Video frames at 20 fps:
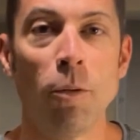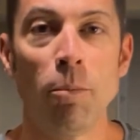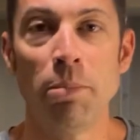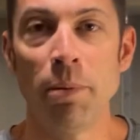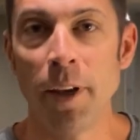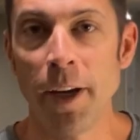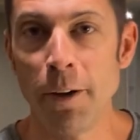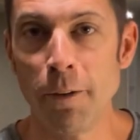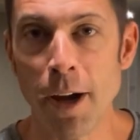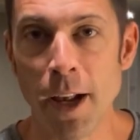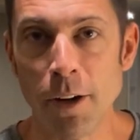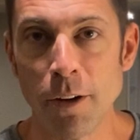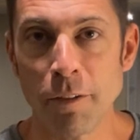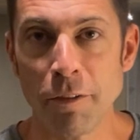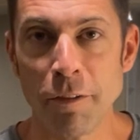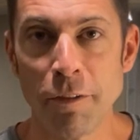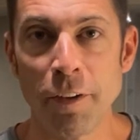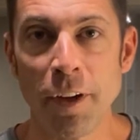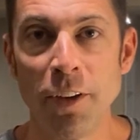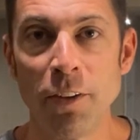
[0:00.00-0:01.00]
play around on
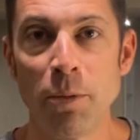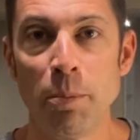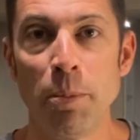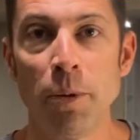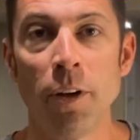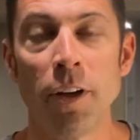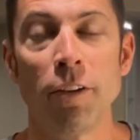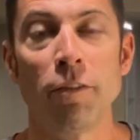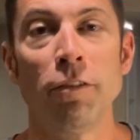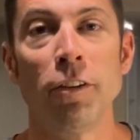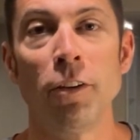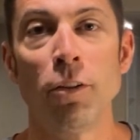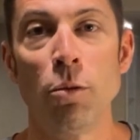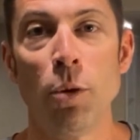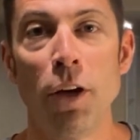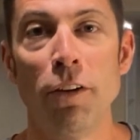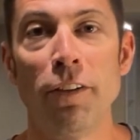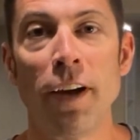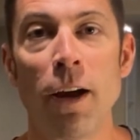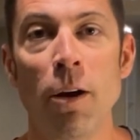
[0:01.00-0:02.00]
Facebook for
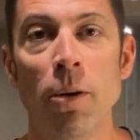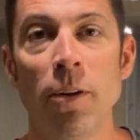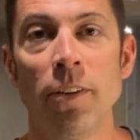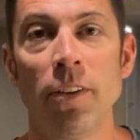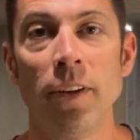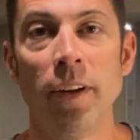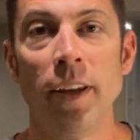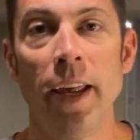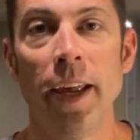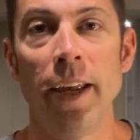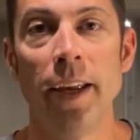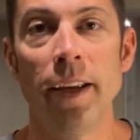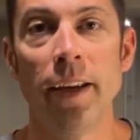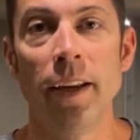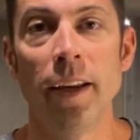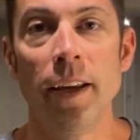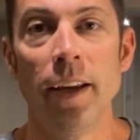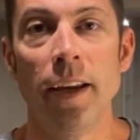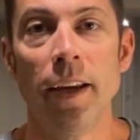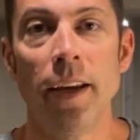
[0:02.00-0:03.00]
12 hours a day
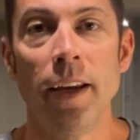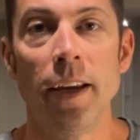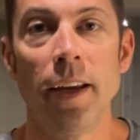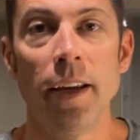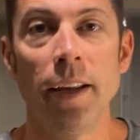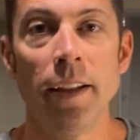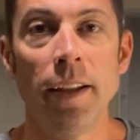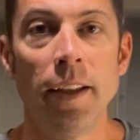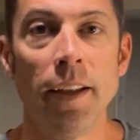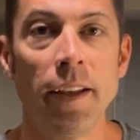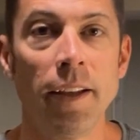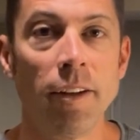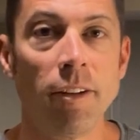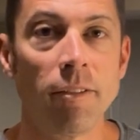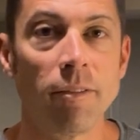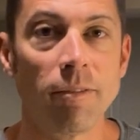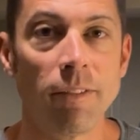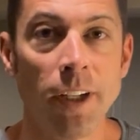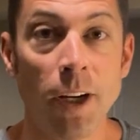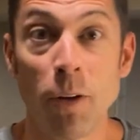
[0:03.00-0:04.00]
and then,
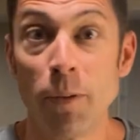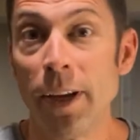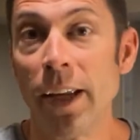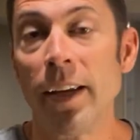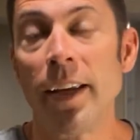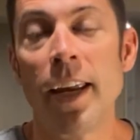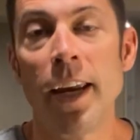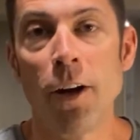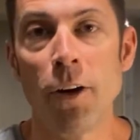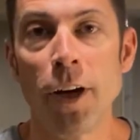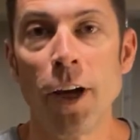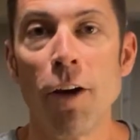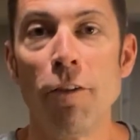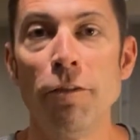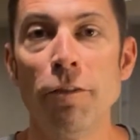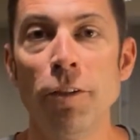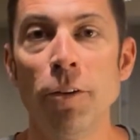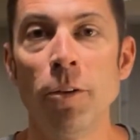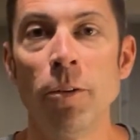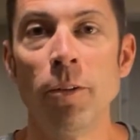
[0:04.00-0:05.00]
get carry-out
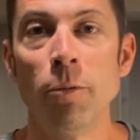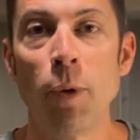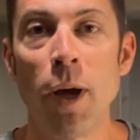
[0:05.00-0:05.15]
food.